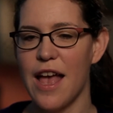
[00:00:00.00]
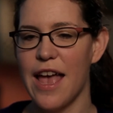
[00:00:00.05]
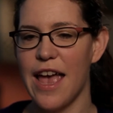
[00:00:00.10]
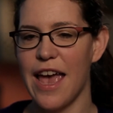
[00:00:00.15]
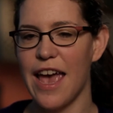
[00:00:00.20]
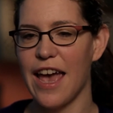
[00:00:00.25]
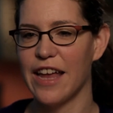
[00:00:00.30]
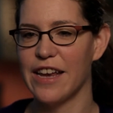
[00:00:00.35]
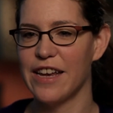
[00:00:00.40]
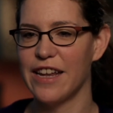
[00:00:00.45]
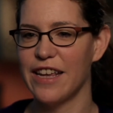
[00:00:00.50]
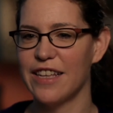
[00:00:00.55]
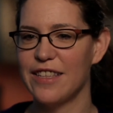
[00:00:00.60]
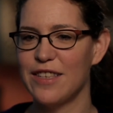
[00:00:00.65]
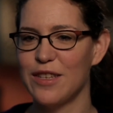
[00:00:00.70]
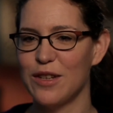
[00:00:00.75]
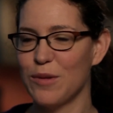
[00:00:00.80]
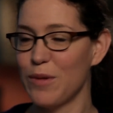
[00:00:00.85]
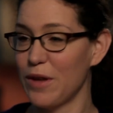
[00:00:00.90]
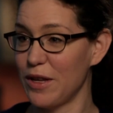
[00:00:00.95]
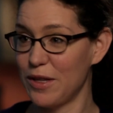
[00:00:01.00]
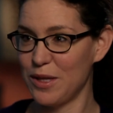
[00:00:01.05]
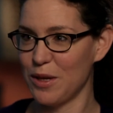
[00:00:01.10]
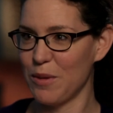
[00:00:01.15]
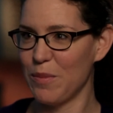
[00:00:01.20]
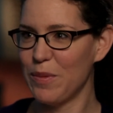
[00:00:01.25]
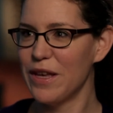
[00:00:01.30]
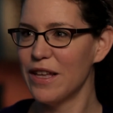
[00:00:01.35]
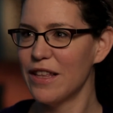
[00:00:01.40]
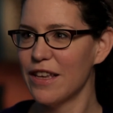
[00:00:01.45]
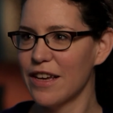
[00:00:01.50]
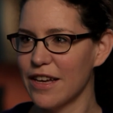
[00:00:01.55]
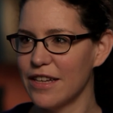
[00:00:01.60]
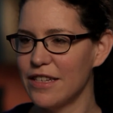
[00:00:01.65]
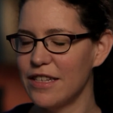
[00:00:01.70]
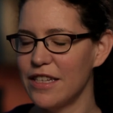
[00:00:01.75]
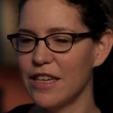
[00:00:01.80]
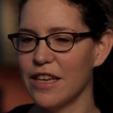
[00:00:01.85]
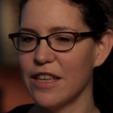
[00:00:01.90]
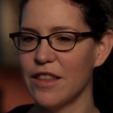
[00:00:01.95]
And it's an appealing
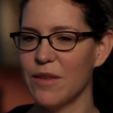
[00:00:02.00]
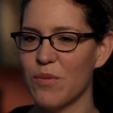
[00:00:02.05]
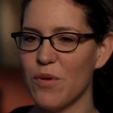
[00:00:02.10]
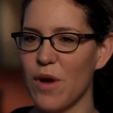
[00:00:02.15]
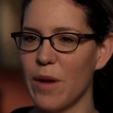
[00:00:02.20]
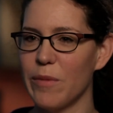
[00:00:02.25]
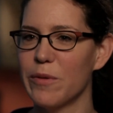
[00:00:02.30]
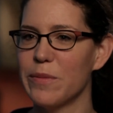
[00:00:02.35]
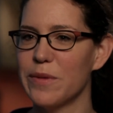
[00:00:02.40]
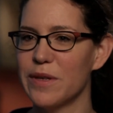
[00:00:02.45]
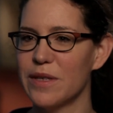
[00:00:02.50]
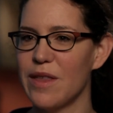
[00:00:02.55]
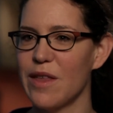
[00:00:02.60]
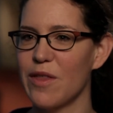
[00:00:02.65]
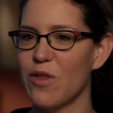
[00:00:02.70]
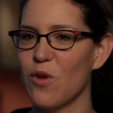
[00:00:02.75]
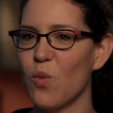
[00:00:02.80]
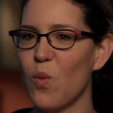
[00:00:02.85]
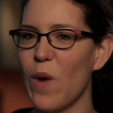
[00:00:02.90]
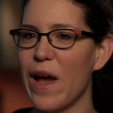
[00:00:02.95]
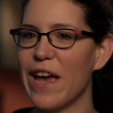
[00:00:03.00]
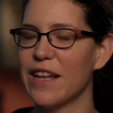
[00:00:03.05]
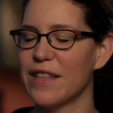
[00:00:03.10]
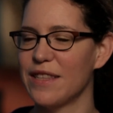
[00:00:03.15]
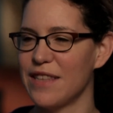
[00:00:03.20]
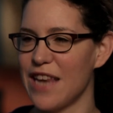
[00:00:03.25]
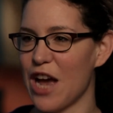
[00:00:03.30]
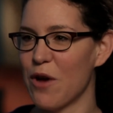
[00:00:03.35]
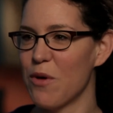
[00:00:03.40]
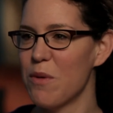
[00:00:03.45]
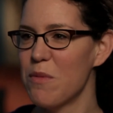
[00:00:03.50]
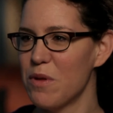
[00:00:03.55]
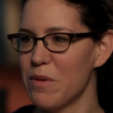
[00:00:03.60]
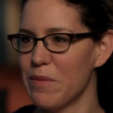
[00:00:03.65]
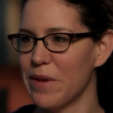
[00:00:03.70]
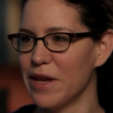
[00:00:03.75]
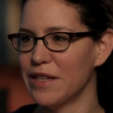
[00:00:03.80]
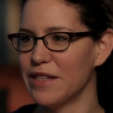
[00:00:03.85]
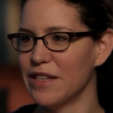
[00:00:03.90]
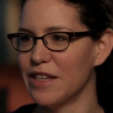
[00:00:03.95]
idea. The problem is that the way it's now
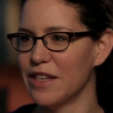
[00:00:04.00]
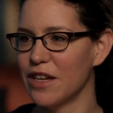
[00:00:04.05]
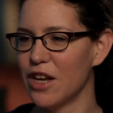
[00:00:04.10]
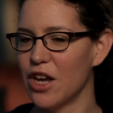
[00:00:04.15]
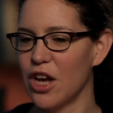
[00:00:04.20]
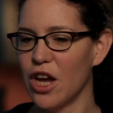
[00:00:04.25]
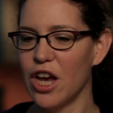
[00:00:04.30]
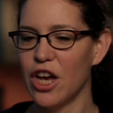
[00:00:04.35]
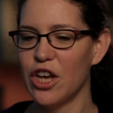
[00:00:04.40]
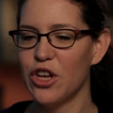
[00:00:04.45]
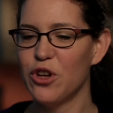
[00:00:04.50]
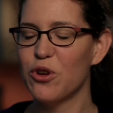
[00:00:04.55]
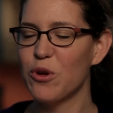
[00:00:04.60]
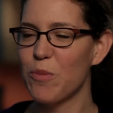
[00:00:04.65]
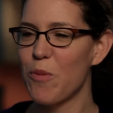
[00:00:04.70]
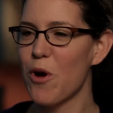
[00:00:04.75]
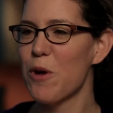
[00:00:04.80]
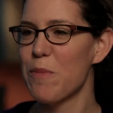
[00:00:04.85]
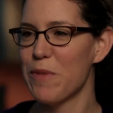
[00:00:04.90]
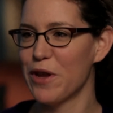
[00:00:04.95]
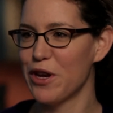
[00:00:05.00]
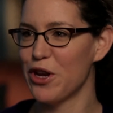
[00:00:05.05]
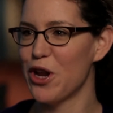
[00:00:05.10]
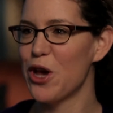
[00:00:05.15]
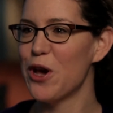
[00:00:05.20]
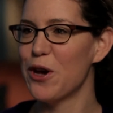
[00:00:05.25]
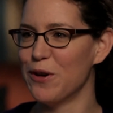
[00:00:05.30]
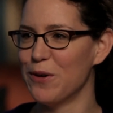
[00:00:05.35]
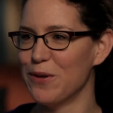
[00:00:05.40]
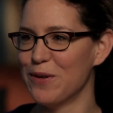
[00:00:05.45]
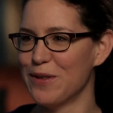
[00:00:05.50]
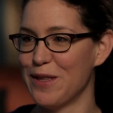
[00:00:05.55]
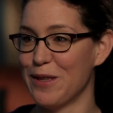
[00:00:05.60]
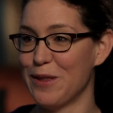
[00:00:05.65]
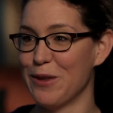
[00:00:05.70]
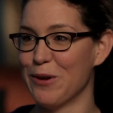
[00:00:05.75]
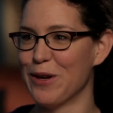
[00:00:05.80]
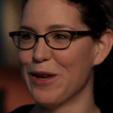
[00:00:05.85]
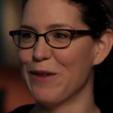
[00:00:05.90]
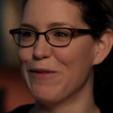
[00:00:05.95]
implemented, your department knows that
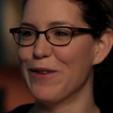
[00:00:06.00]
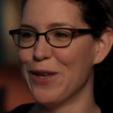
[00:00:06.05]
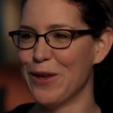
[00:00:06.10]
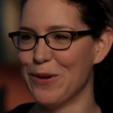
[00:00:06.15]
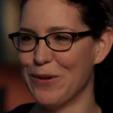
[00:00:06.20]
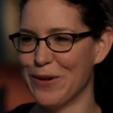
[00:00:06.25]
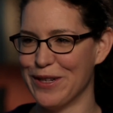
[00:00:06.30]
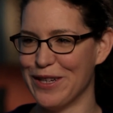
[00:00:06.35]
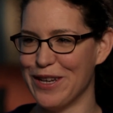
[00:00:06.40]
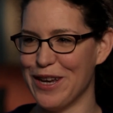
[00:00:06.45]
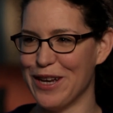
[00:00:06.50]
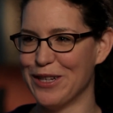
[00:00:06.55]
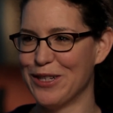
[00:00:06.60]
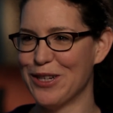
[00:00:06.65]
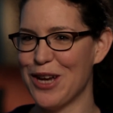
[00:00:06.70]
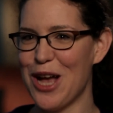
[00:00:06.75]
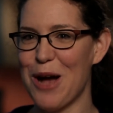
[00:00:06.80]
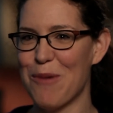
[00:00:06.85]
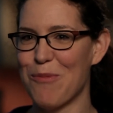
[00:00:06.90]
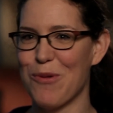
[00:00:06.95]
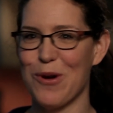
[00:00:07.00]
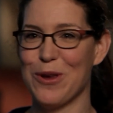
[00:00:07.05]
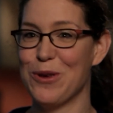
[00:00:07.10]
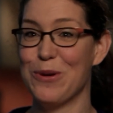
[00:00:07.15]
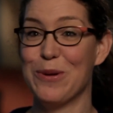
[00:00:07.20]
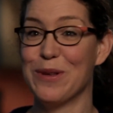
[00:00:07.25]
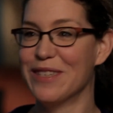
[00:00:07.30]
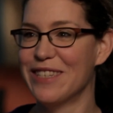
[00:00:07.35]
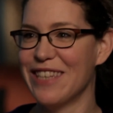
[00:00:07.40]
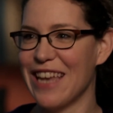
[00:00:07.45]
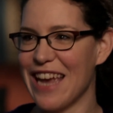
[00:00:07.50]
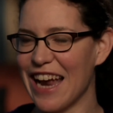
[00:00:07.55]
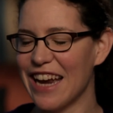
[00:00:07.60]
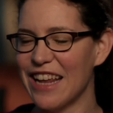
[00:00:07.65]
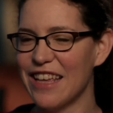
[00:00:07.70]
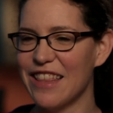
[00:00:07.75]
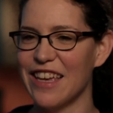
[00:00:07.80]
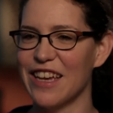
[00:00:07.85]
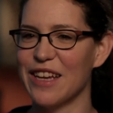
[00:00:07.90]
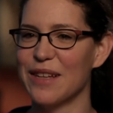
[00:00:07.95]
they're giving you a job where you can say
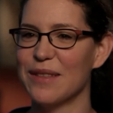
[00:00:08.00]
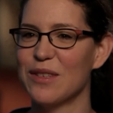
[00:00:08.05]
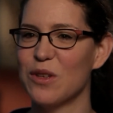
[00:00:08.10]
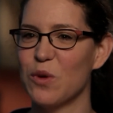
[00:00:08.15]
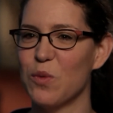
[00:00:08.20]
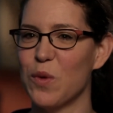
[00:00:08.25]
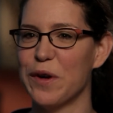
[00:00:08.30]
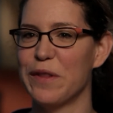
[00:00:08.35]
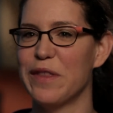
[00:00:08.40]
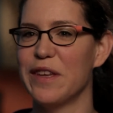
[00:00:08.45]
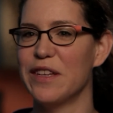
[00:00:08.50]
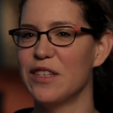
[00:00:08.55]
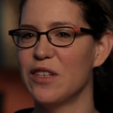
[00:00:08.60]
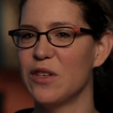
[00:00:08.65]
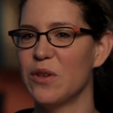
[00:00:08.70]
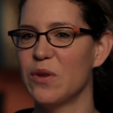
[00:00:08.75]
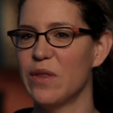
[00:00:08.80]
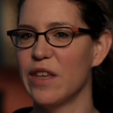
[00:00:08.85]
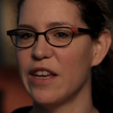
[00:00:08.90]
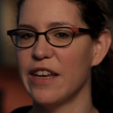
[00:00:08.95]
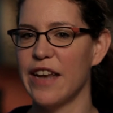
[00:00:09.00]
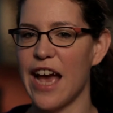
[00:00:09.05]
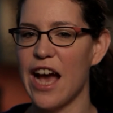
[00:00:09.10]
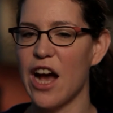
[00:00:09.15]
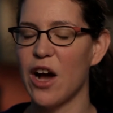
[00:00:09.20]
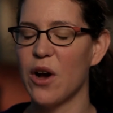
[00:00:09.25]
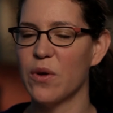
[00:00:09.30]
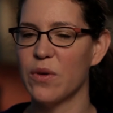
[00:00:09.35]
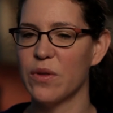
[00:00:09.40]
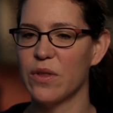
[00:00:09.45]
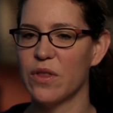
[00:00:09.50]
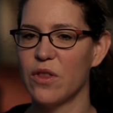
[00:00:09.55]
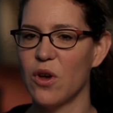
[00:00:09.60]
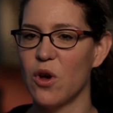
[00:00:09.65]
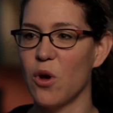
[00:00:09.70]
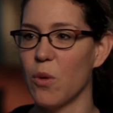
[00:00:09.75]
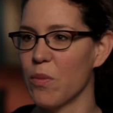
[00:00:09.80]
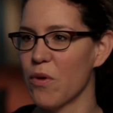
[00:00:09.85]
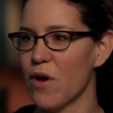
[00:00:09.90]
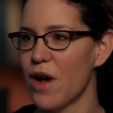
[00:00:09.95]
anything, and so what do? They now, the
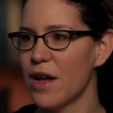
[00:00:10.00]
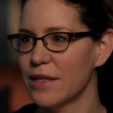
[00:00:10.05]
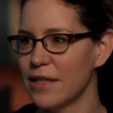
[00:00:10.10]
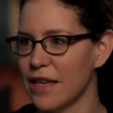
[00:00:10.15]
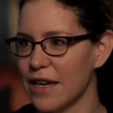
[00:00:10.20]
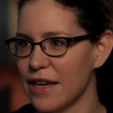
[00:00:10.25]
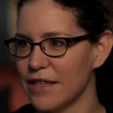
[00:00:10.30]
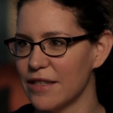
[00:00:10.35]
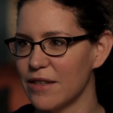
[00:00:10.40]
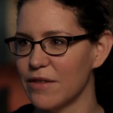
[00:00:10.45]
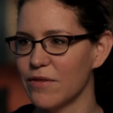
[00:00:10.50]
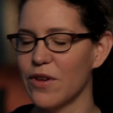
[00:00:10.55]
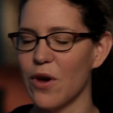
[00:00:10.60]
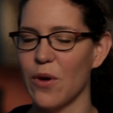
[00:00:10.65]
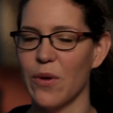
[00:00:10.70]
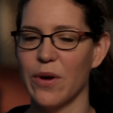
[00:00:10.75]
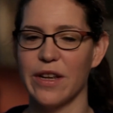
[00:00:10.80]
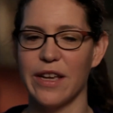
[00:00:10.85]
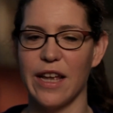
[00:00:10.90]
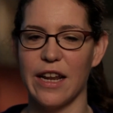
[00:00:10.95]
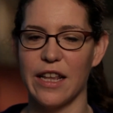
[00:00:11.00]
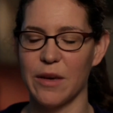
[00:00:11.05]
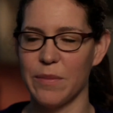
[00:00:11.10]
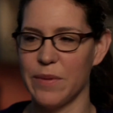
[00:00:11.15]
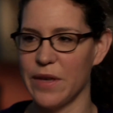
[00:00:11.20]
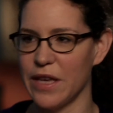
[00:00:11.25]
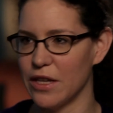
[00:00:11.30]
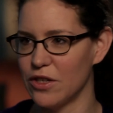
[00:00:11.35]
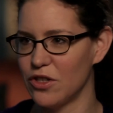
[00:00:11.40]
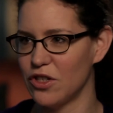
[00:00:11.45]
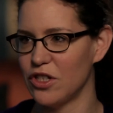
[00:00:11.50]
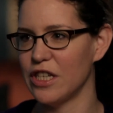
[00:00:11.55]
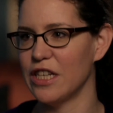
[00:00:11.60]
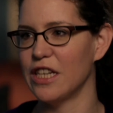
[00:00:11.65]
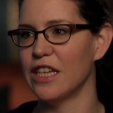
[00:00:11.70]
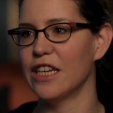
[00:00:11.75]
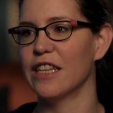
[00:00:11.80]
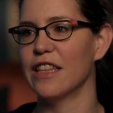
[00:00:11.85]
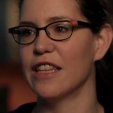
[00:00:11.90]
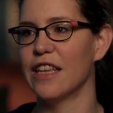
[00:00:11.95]
whole process of getting a
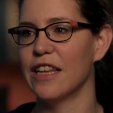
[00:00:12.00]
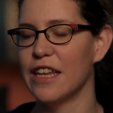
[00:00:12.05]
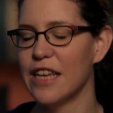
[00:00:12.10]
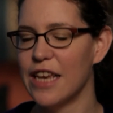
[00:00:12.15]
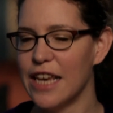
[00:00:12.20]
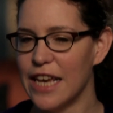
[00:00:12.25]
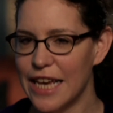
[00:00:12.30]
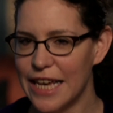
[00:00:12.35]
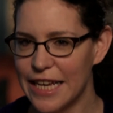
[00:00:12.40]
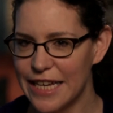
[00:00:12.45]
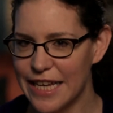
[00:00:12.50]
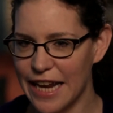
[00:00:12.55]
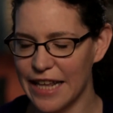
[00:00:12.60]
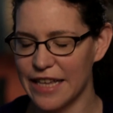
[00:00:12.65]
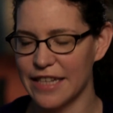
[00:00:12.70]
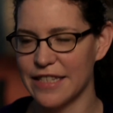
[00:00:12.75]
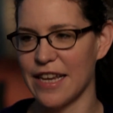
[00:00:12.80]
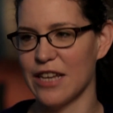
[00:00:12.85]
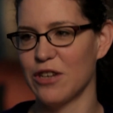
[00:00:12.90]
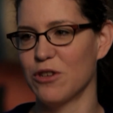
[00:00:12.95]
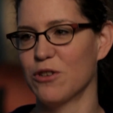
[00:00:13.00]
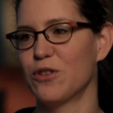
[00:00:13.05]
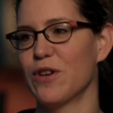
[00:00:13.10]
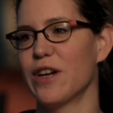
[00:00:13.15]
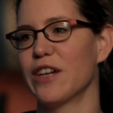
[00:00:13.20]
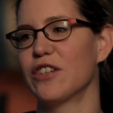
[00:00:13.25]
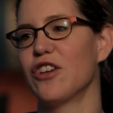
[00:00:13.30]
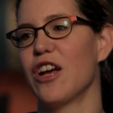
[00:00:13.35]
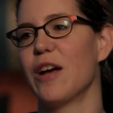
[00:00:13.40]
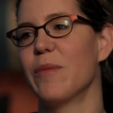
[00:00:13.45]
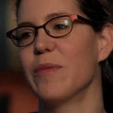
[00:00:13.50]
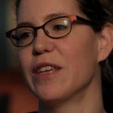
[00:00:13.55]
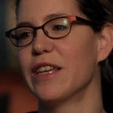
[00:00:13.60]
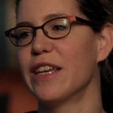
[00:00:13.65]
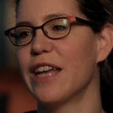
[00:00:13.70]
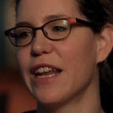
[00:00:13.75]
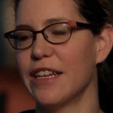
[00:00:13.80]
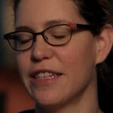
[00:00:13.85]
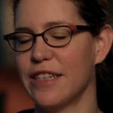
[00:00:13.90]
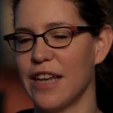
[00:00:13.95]
PhD and then getting a tenure-track job and then
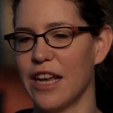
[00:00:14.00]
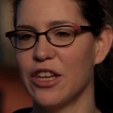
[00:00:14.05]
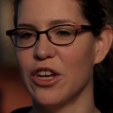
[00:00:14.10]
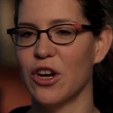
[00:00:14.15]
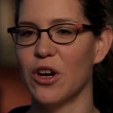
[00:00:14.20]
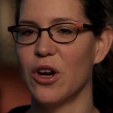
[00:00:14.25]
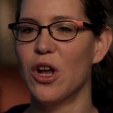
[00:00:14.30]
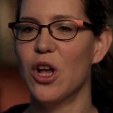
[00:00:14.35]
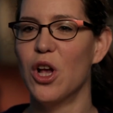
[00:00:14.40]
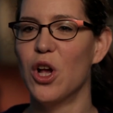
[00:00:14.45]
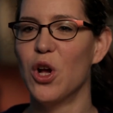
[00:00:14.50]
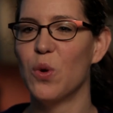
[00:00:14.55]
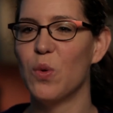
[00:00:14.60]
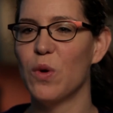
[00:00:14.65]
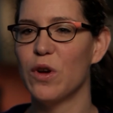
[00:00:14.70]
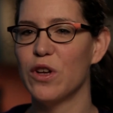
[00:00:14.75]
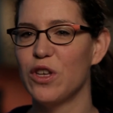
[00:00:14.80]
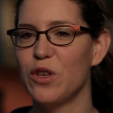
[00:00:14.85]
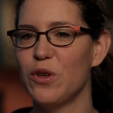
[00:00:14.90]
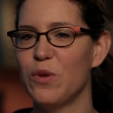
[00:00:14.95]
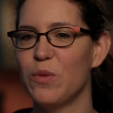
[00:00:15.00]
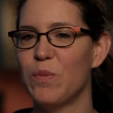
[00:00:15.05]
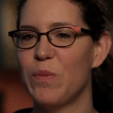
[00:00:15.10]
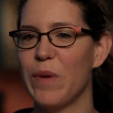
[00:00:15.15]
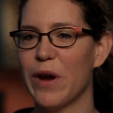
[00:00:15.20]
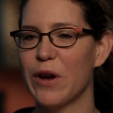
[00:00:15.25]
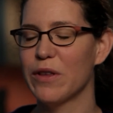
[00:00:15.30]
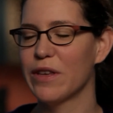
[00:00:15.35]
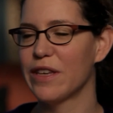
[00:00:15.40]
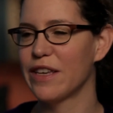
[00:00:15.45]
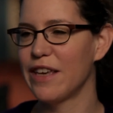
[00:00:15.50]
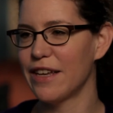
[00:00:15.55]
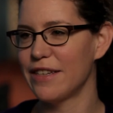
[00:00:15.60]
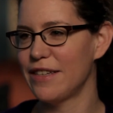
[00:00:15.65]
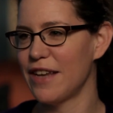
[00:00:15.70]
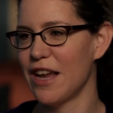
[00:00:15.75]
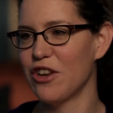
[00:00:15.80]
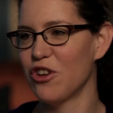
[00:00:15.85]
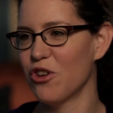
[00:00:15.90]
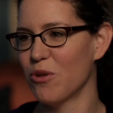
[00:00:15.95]
getting tenure, well, you barely get
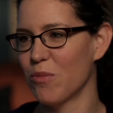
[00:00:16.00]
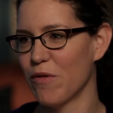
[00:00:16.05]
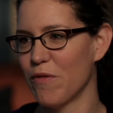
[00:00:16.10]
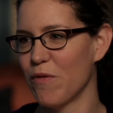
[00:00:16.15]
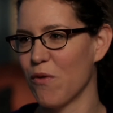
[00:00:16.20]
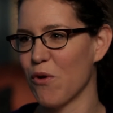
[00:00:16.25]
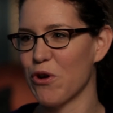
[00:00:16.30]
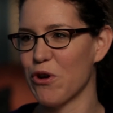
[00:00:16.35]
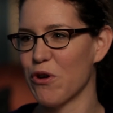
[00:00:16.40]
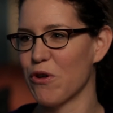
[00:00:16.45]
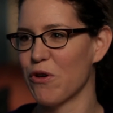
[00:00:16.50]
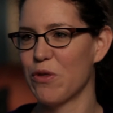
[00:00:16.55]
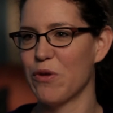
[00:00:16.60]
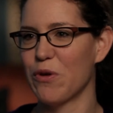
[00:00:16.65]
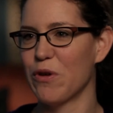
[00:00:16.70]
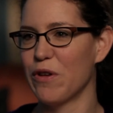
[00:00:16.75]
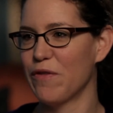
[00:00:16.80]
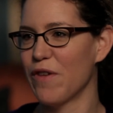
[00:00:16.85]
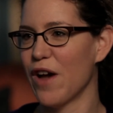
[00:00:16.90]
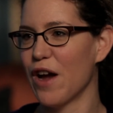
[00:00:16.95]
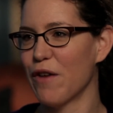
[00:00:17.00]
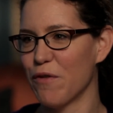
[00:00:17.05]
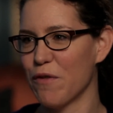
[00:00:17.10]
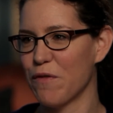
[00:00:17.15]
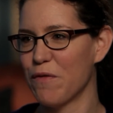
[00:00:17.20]
tenure before you're 35 or